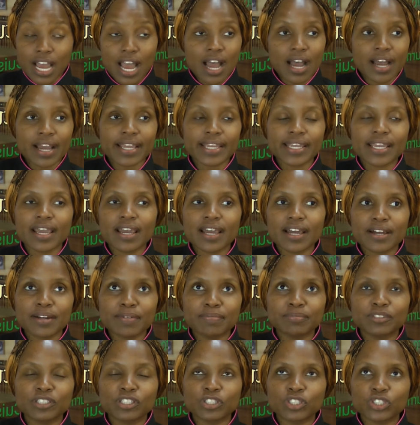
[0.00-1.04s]
I
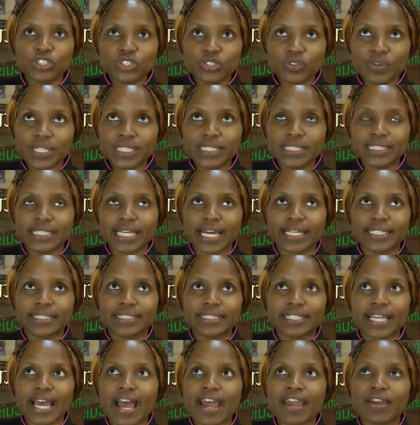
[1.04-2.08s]
am so
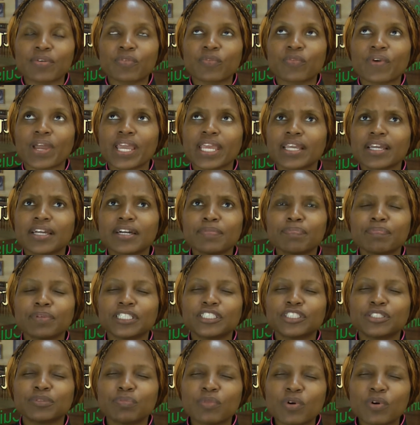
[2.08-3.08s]
excited. I wake up each